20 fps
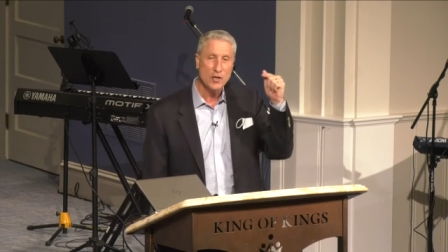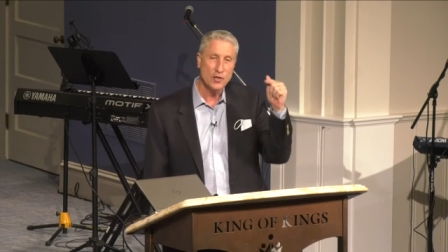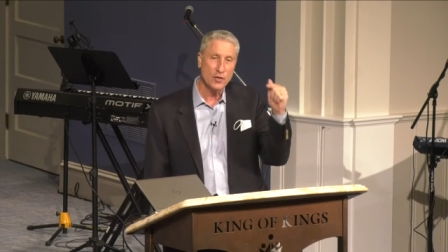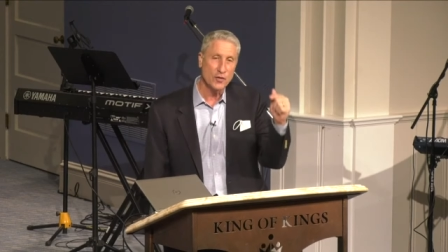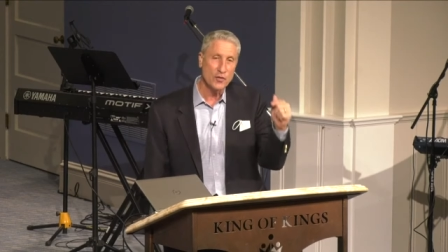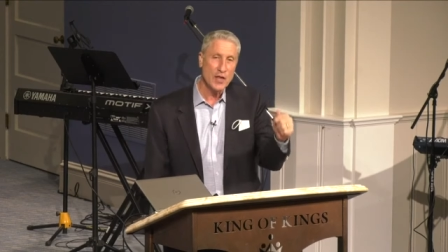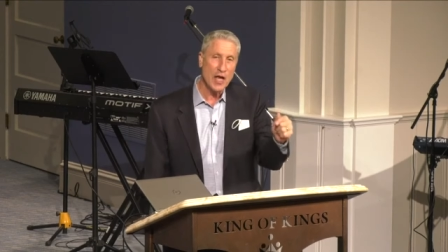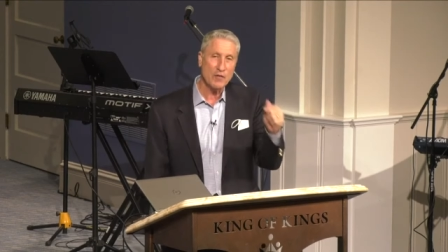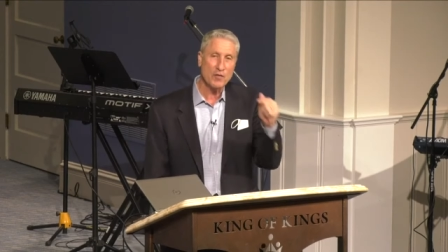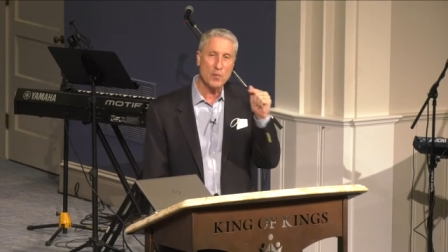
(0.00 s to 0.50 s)

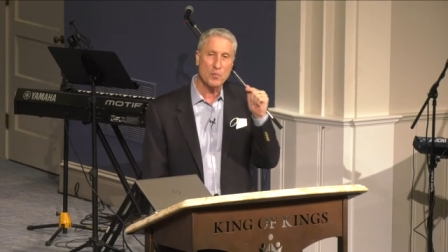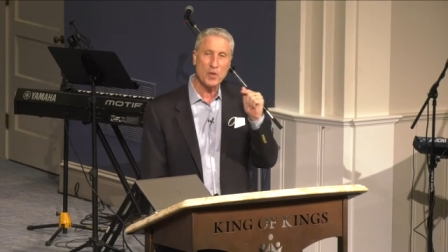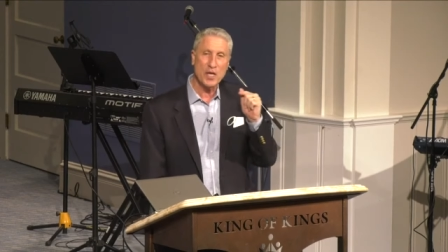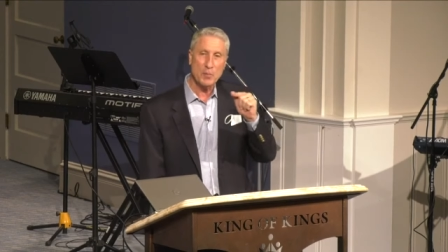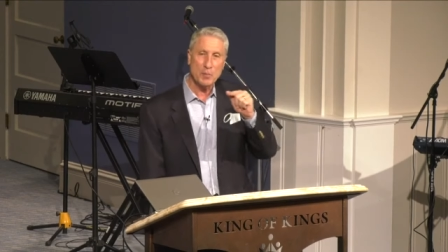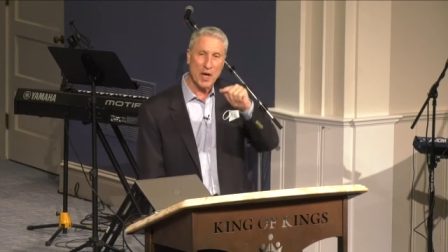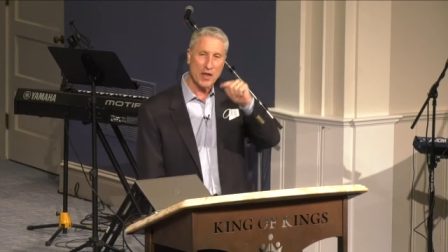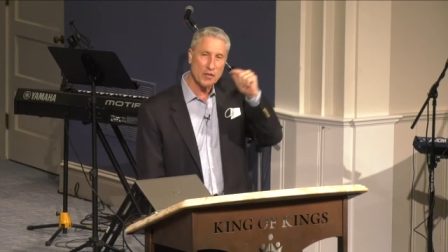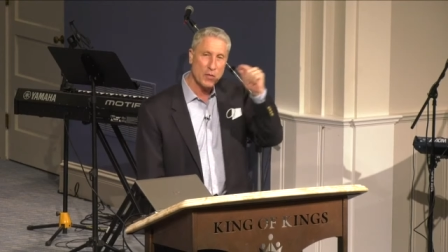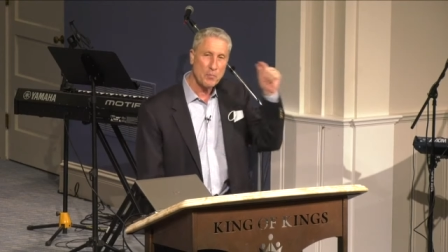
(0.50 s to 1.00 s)
you'll never
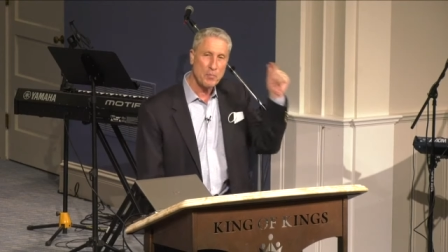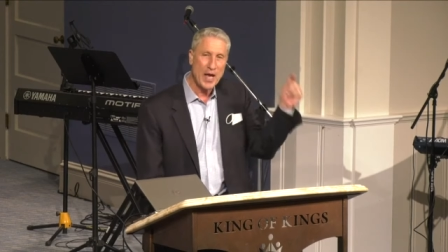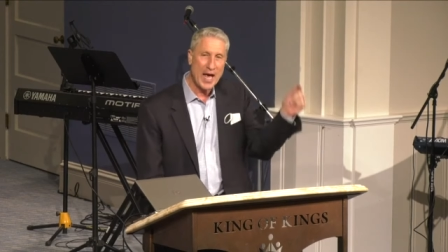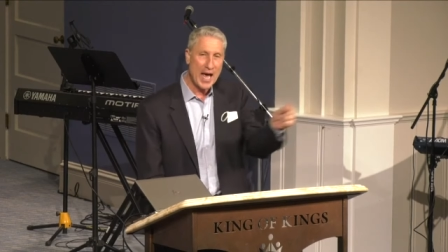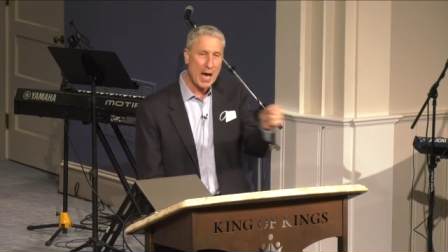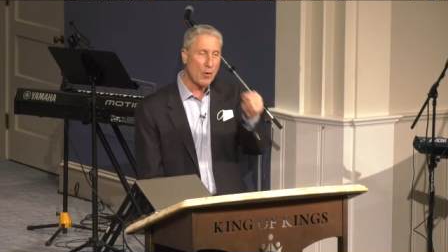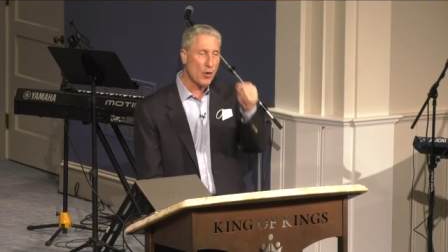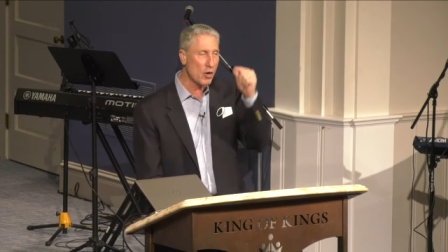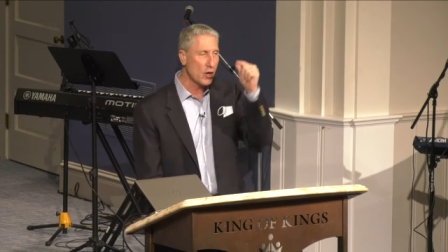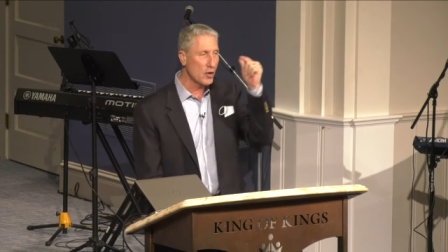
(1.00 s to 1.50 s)
be by the
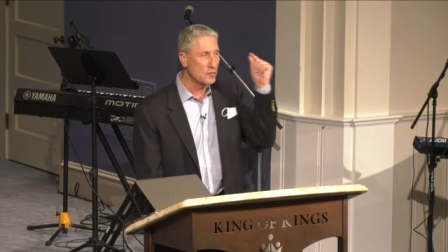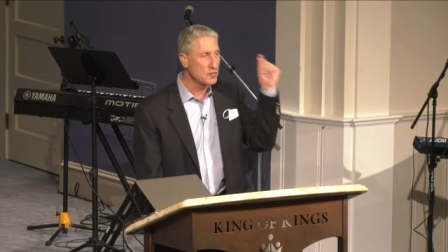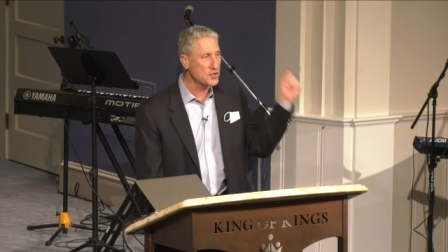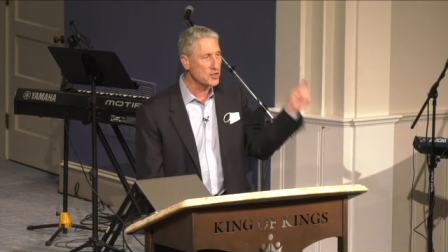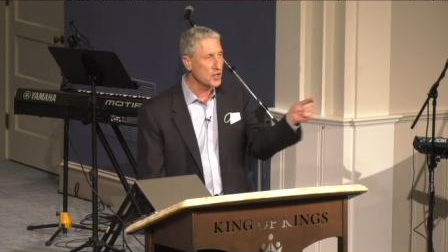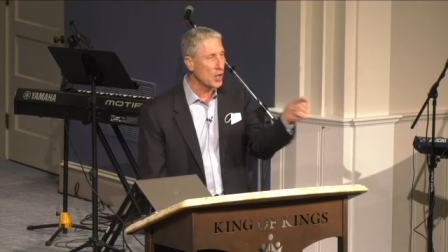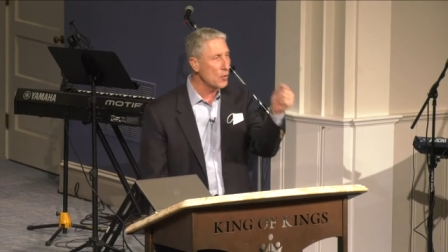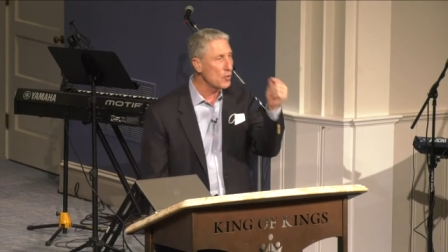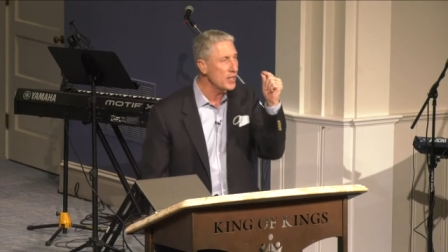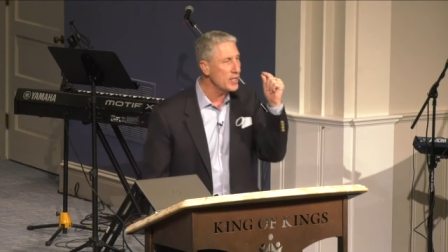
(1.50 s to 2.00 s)
power of
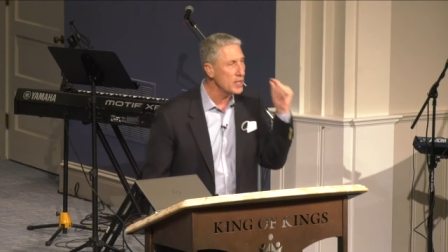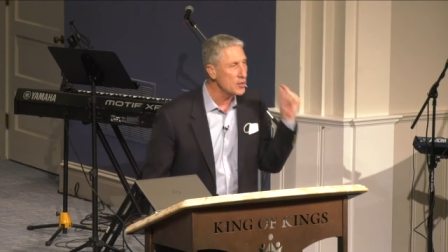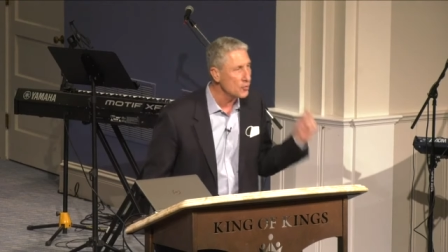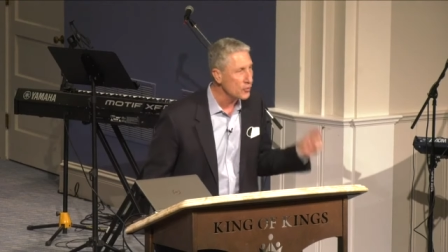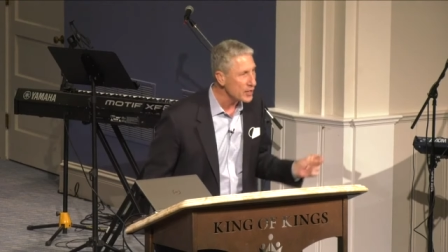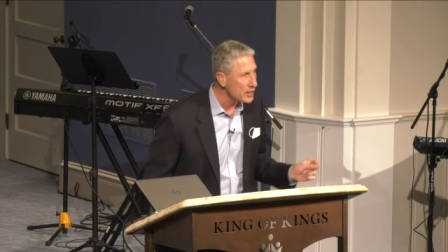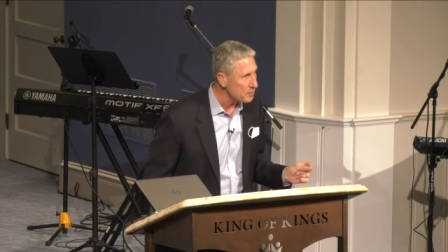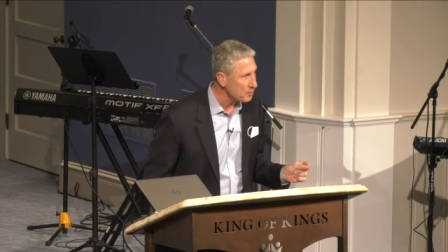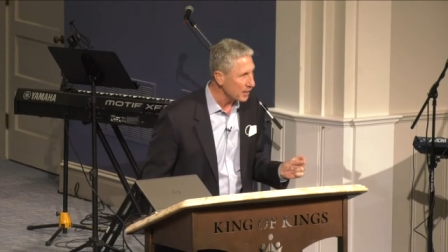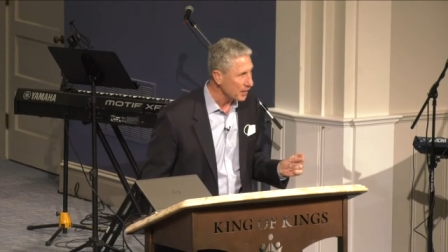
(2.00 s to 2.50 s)
sowing
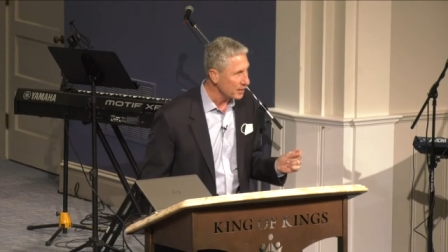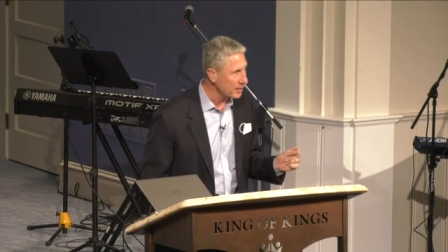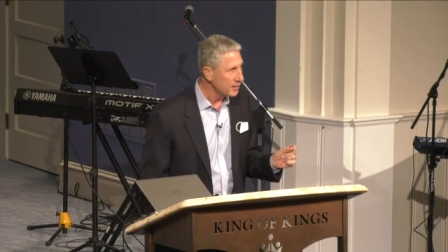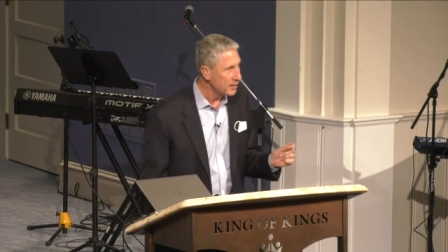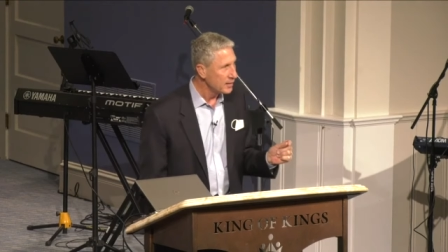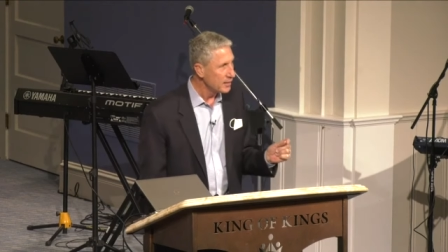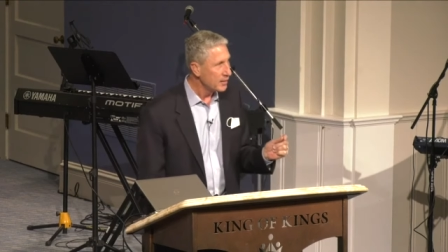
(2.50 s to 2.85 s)
and reaping